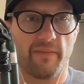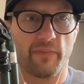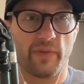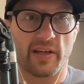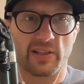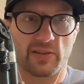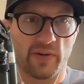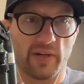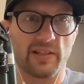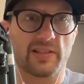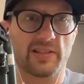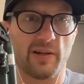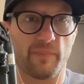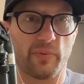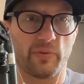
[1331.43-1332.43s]
Like, it's very
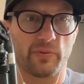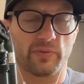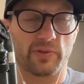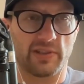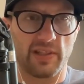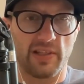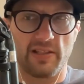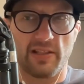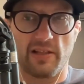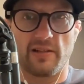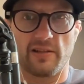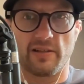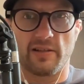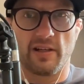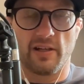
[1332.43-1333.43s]
simple. See
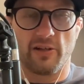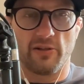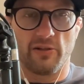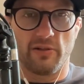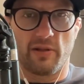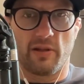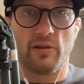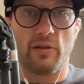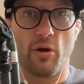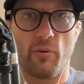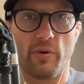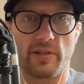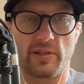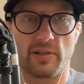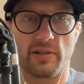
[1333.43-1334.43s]
deer, know
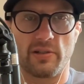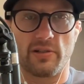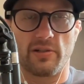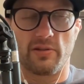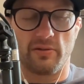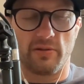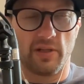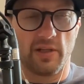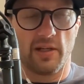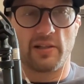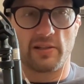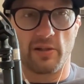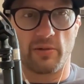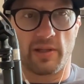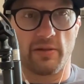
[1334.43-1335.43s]
what he's going to do,
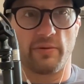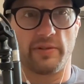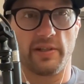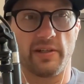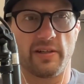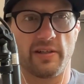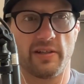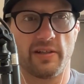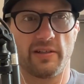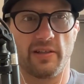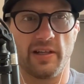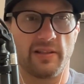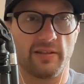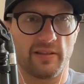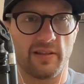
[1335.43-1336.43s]
and go kill deer.
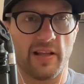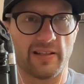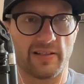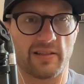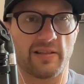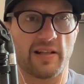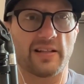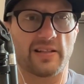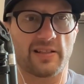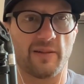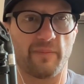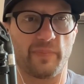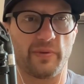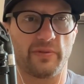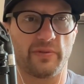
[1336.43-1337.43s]
Right. Yeah. That's that
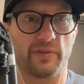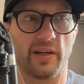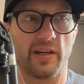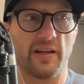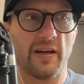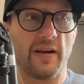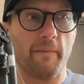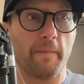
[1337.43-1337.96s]
simple. Right.